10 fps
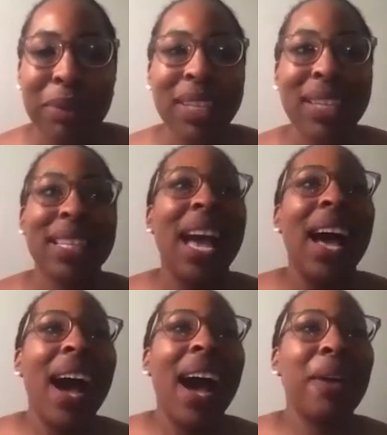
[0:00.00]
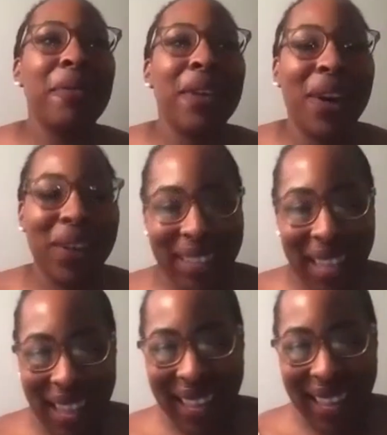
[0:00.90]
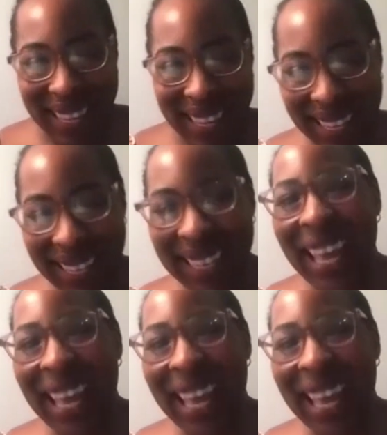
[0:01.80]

Because I feel like